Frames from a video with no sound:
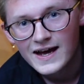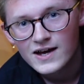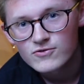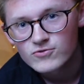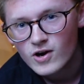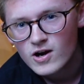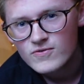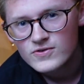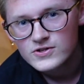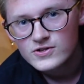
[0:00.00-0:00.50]

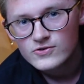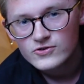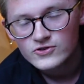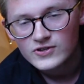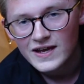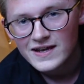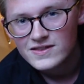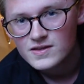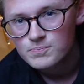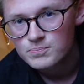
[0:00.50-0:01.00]
Rover do
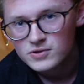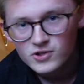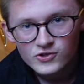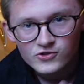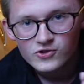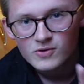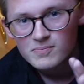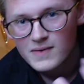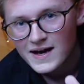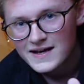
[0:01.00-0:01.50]
say that
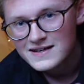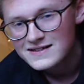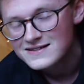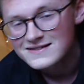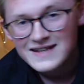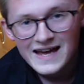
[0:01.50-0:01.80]
plus or minus